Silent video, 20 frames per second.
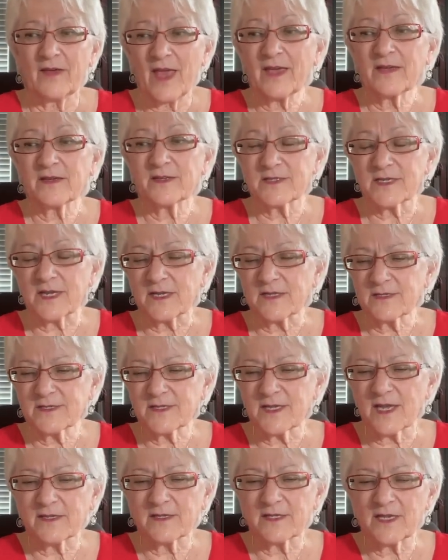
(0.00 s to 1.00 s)

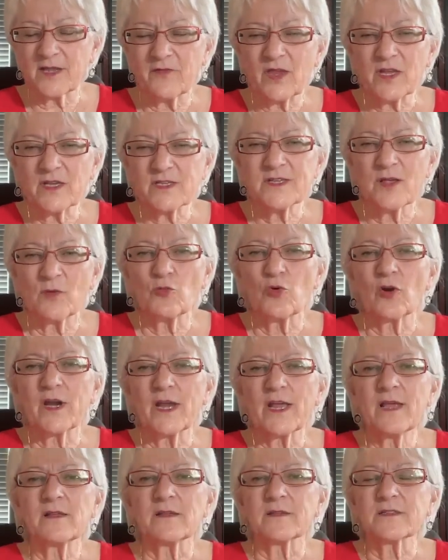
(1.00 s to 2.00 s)
exit and living somewhere
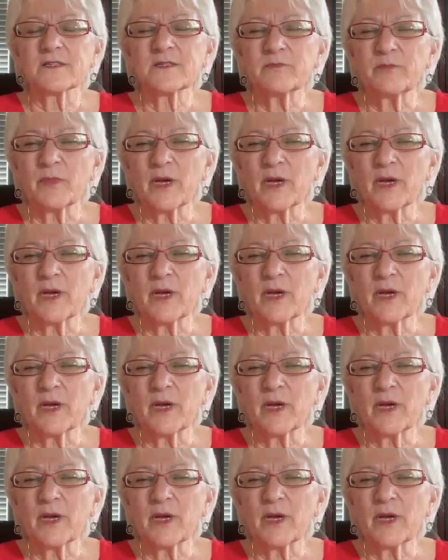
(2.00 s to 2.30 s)
else.